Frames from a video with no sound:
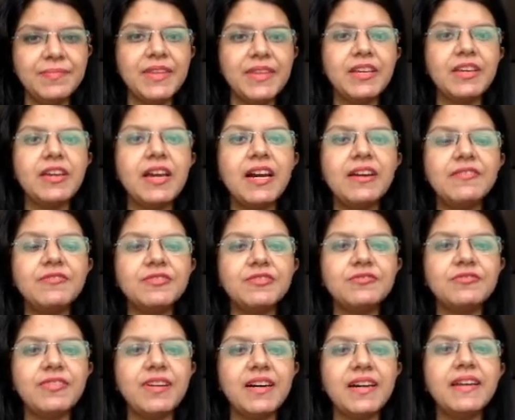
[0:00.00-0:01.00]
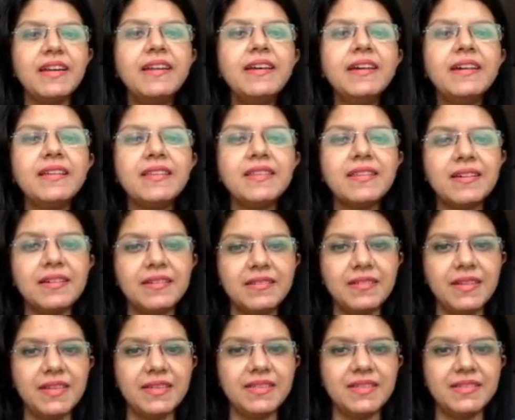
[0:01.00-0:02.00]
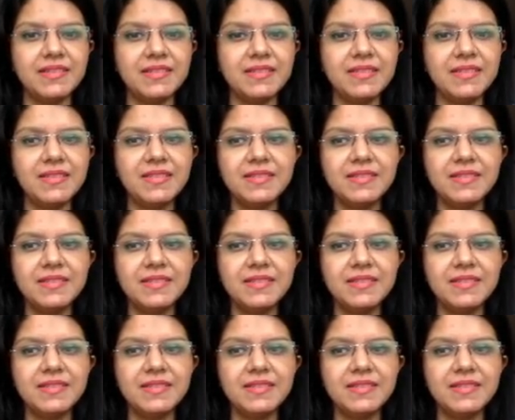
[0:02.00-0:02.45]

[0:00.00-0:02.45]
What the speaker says: you have to find the gradient.